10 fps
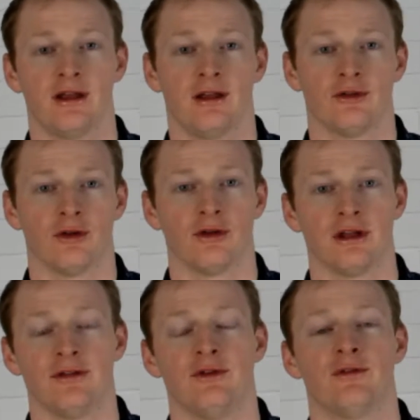so
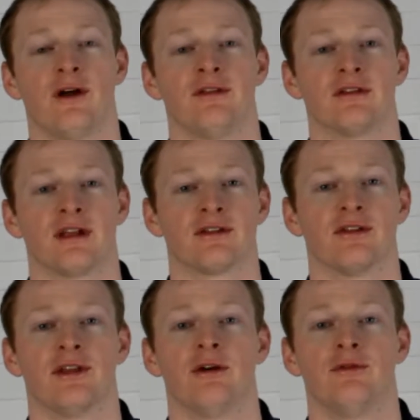if you find these
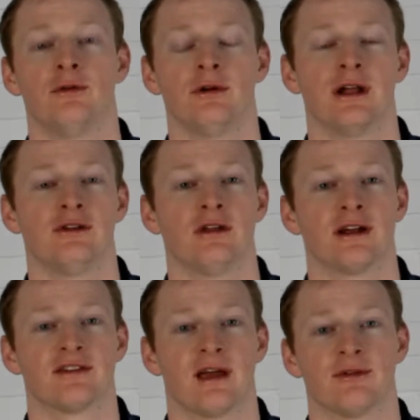lessons helpful and you'd
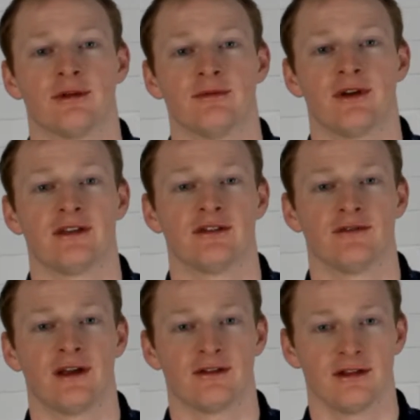like to have some
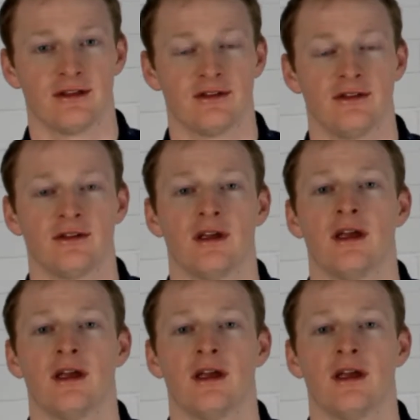face-to-face lessons,